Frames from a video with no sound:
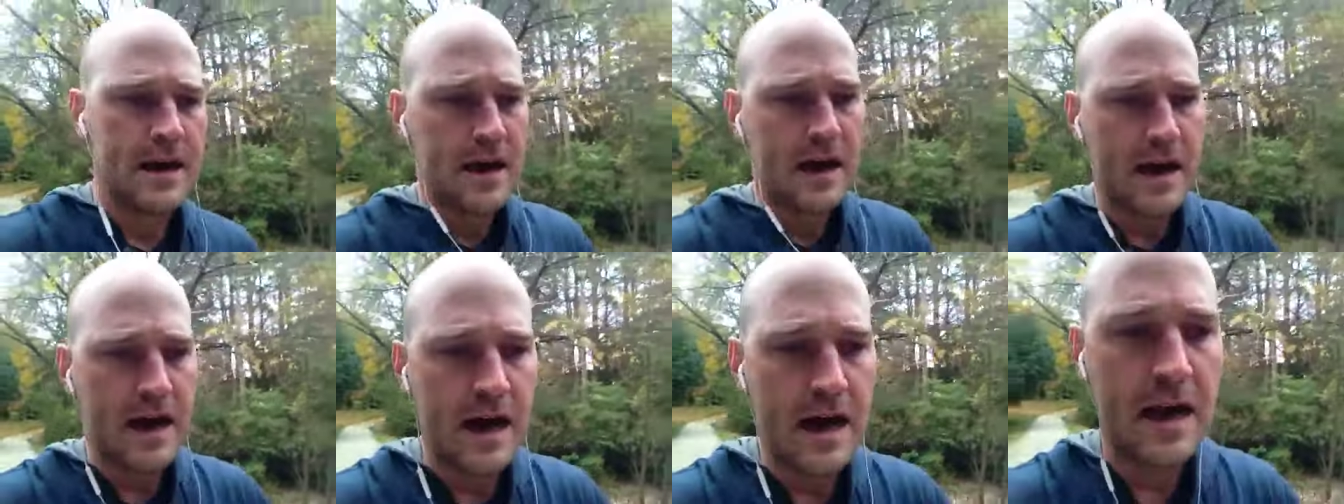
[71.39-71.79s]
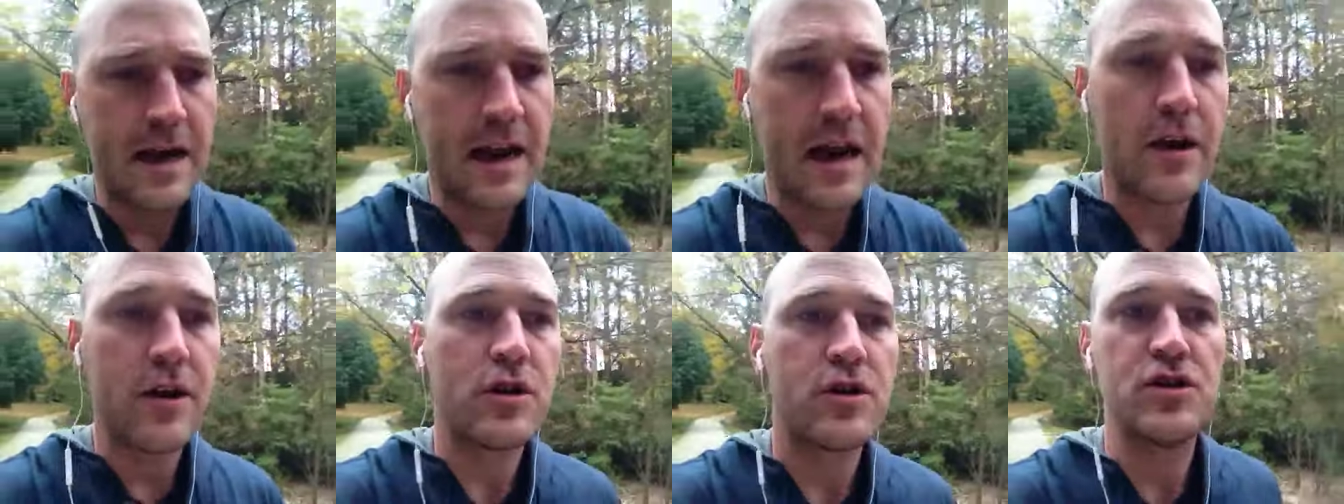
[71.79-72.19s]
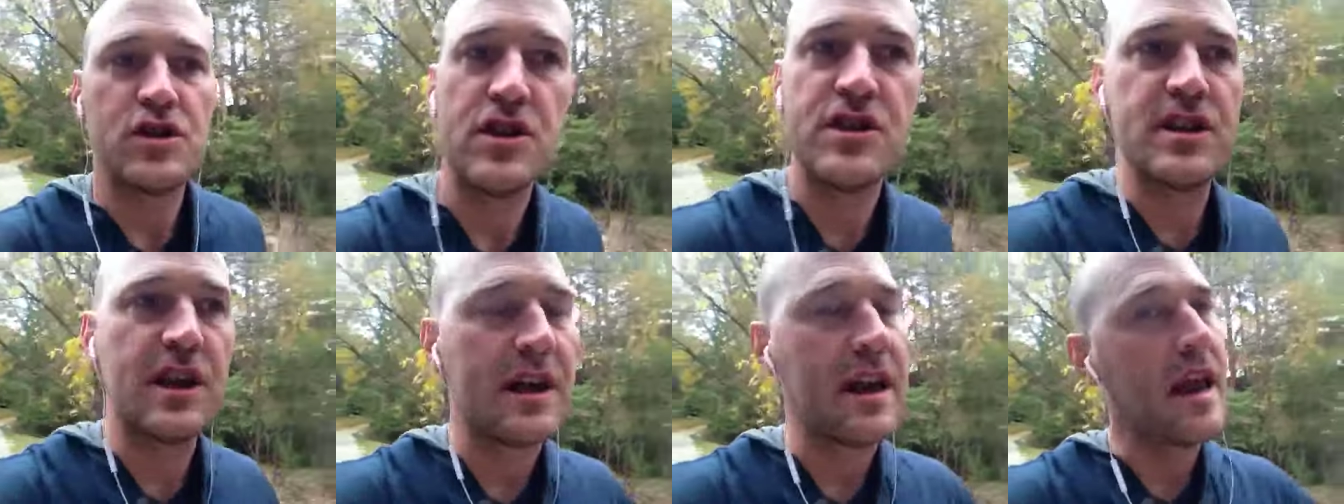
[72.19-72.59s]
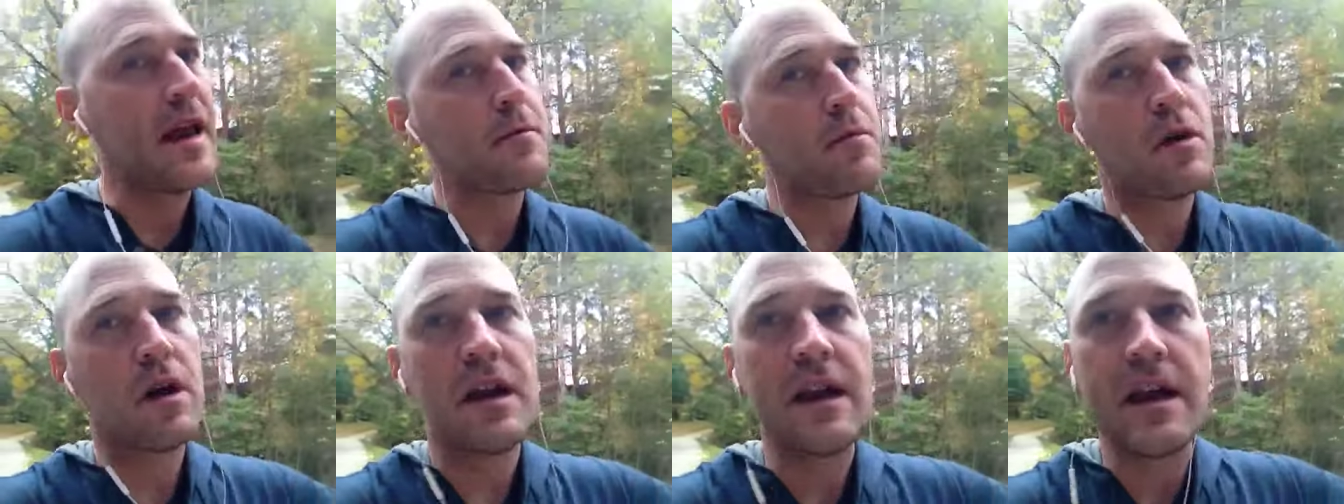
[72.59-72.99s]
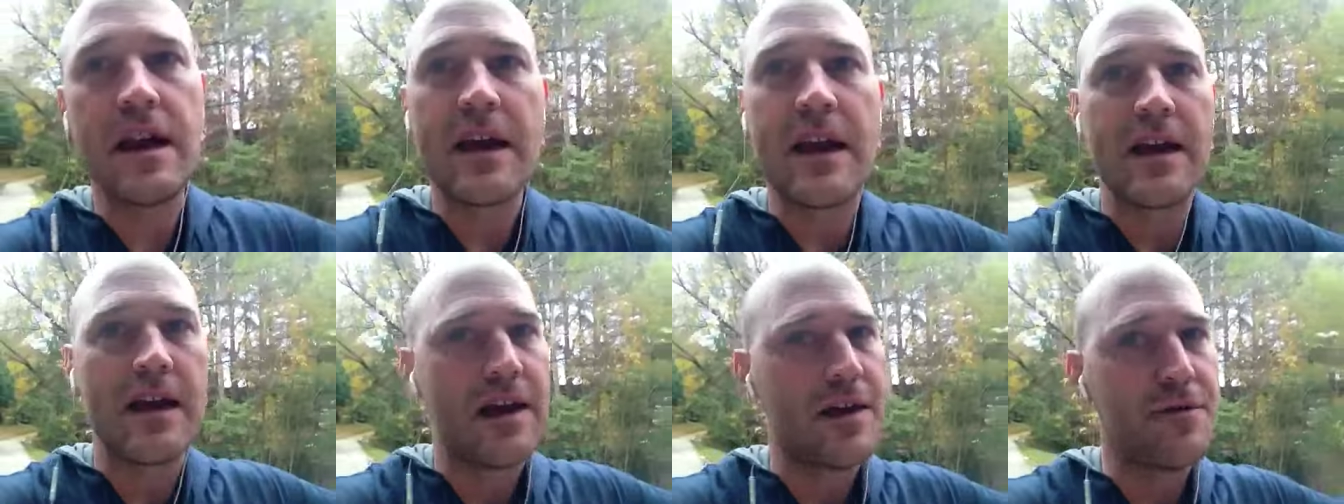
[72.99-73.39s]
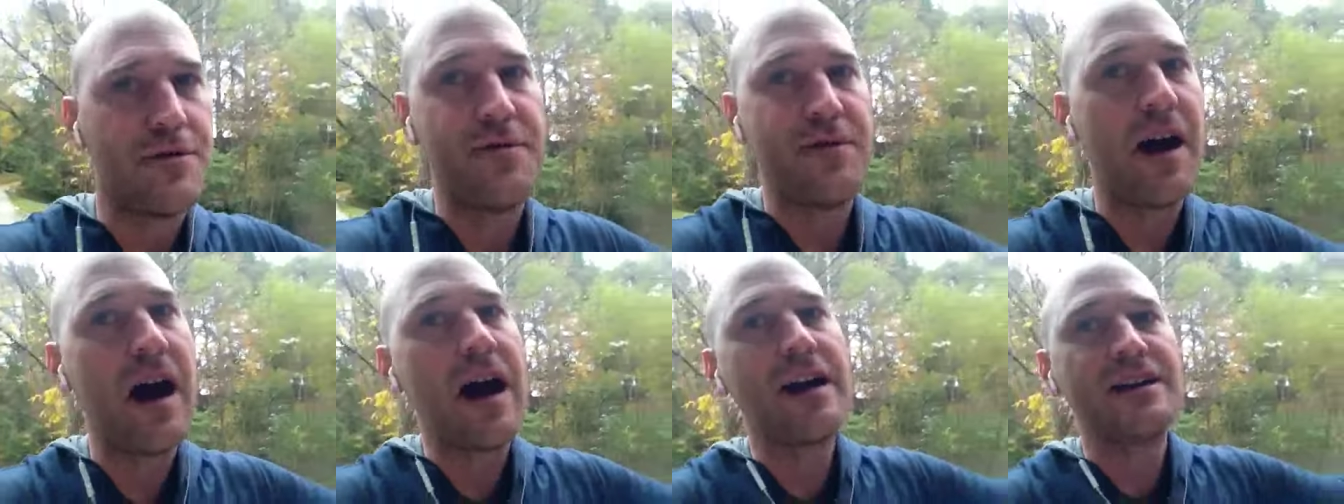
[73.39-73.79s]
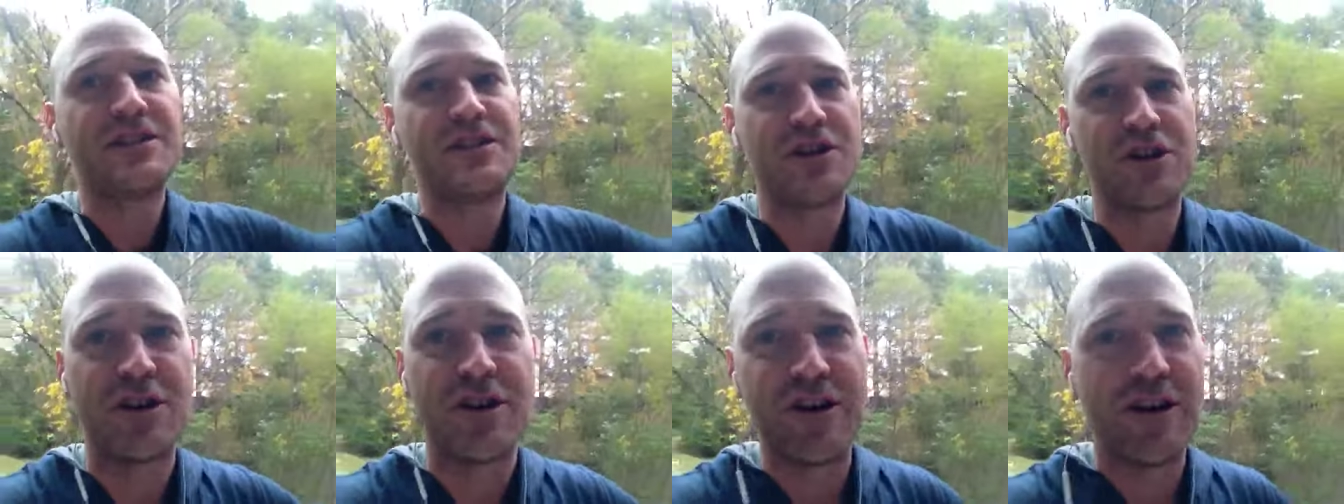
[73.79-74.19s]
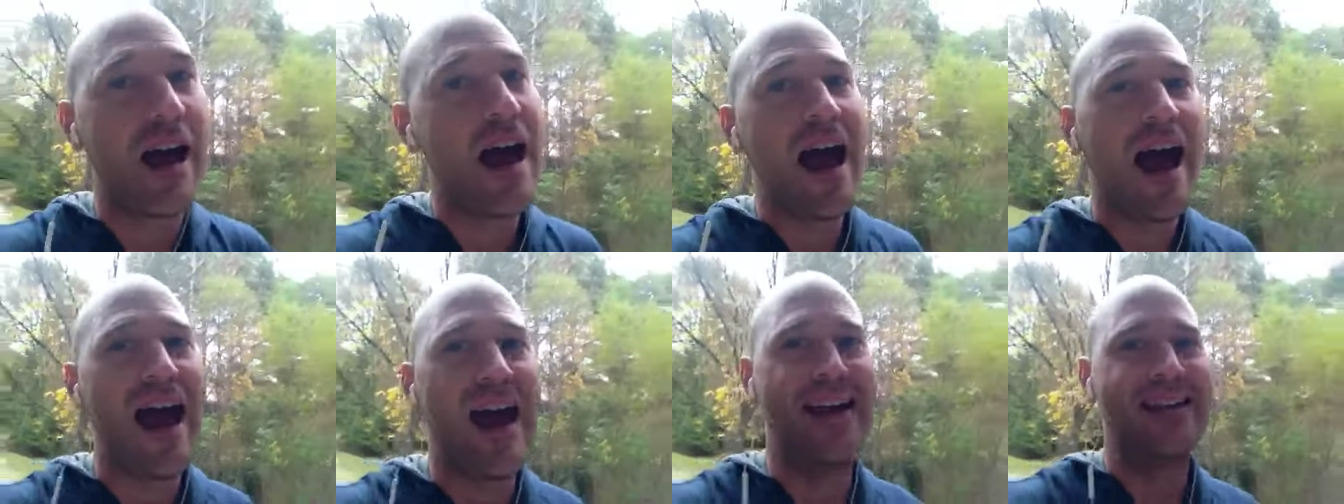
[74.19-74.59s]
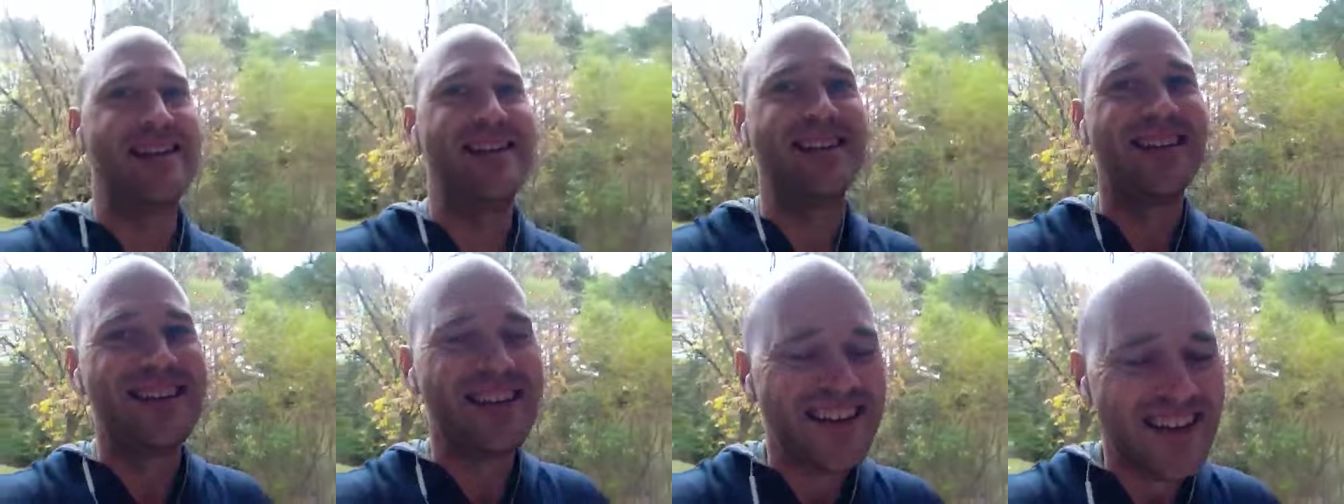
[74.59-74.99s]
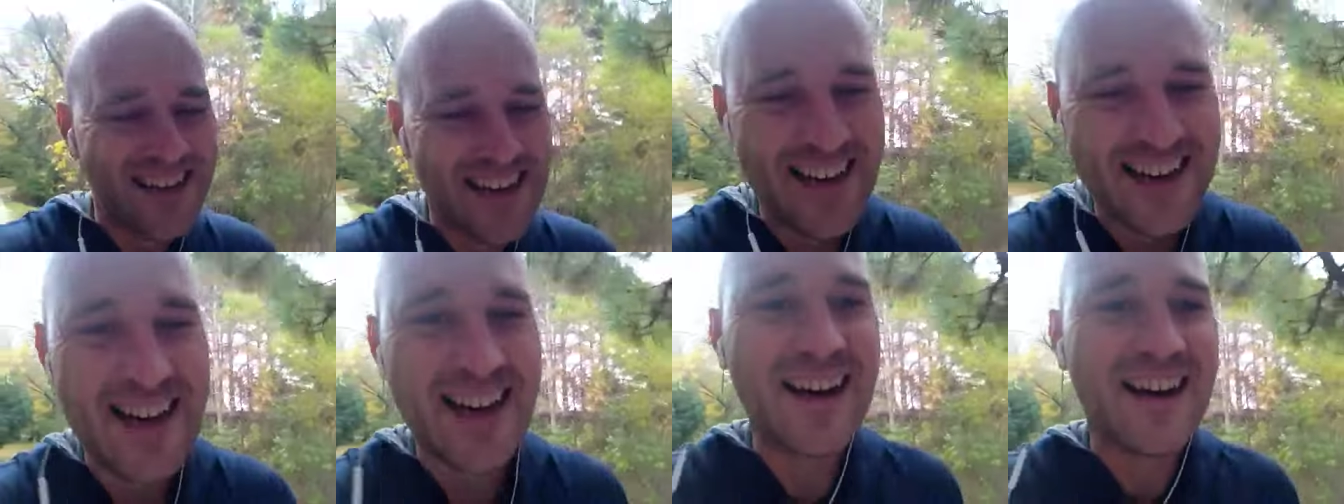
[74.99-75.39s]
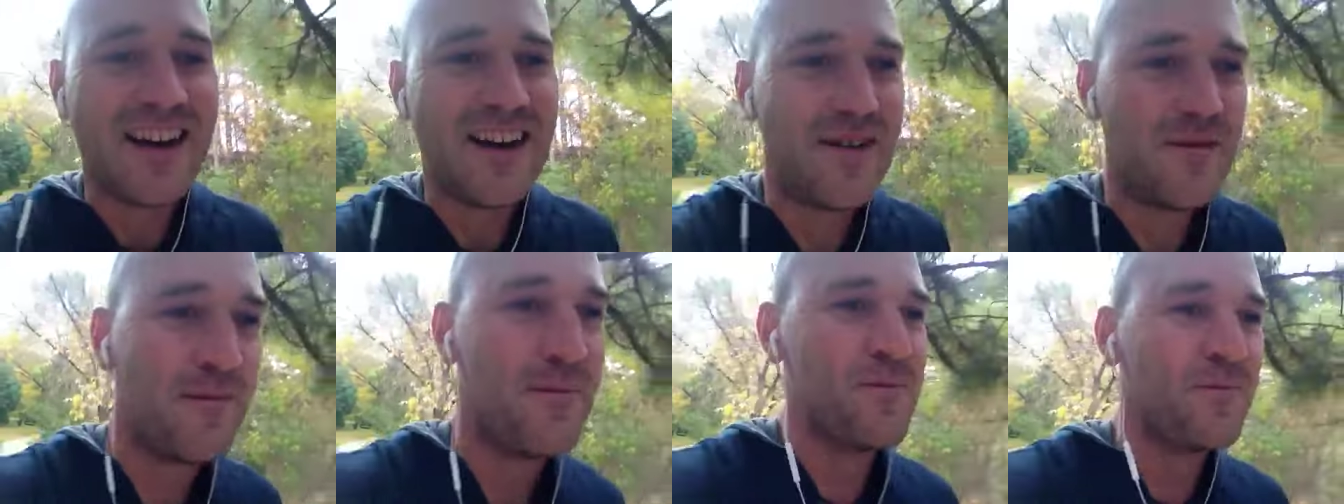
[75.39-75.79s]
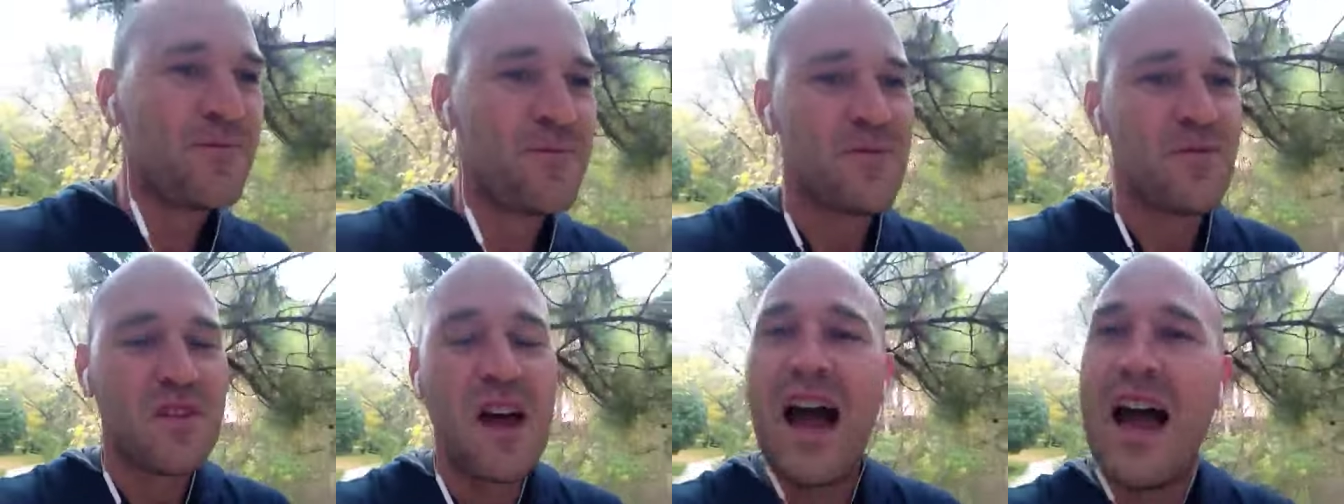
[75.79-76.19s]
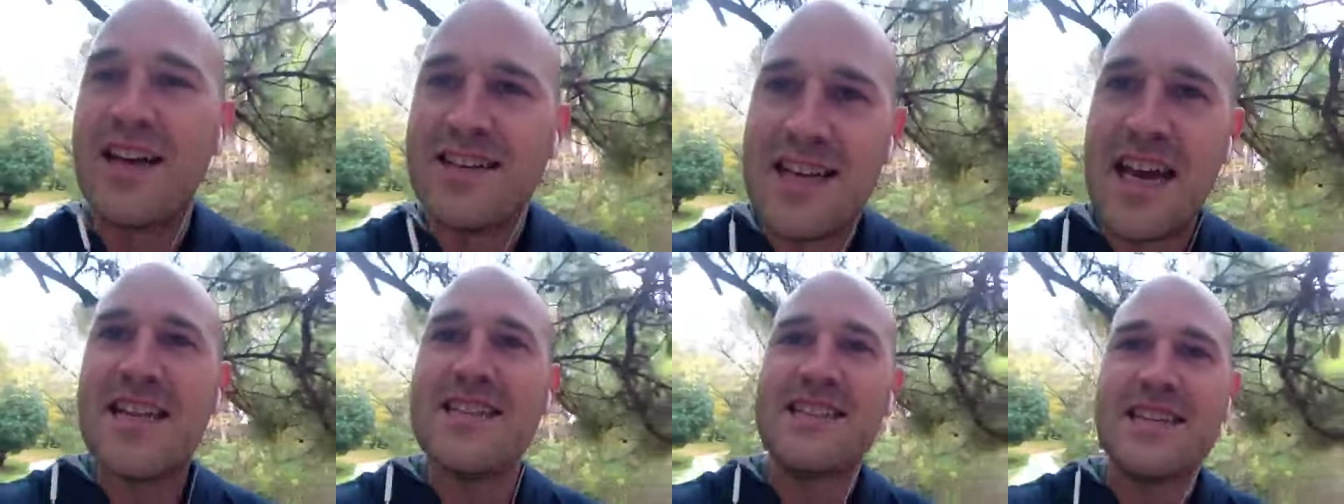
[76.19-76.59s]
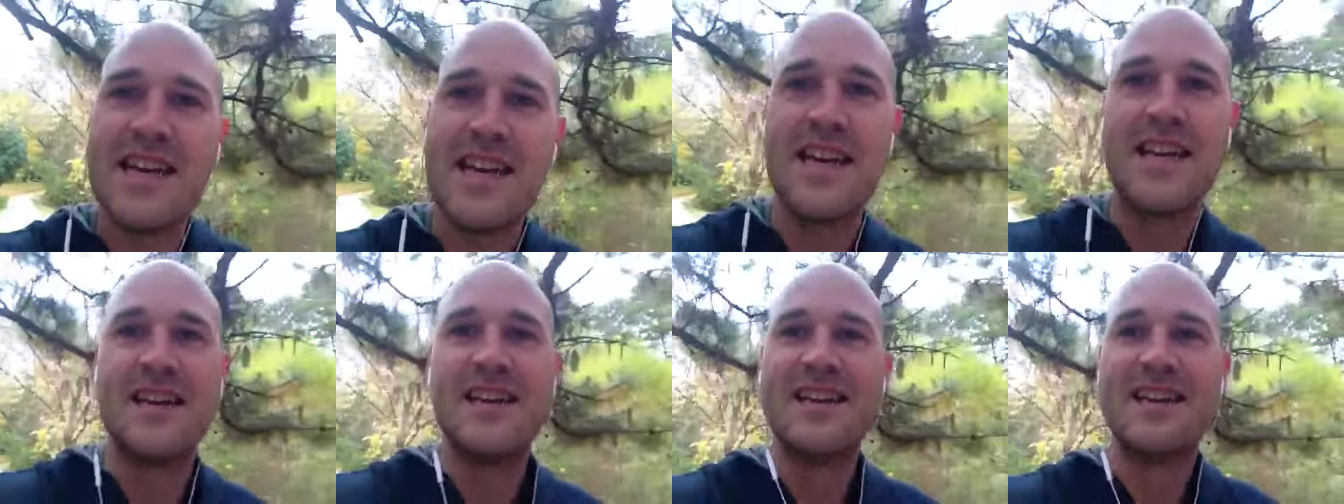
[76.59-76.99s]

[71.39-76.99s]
Uh, now you're just a neighborly advisor hat. Um, identity.